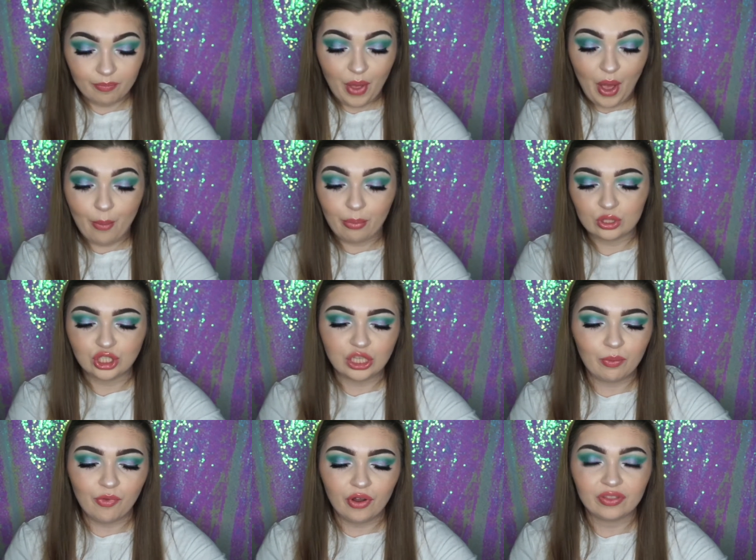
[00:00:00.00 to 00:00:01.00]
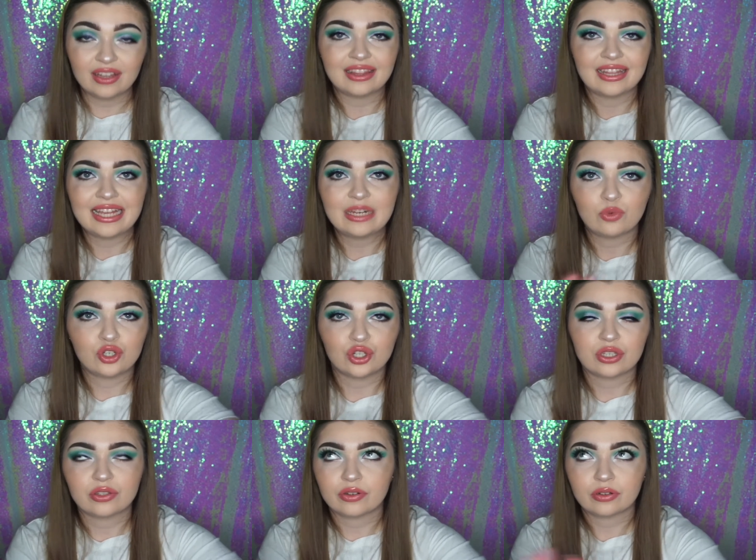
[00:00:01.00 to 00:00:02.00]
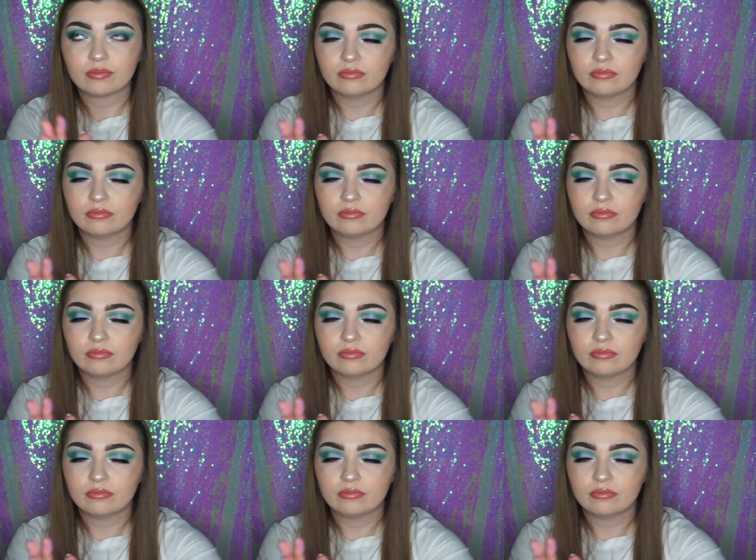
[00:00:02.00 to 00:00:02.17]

purple shimmer on the lid would just look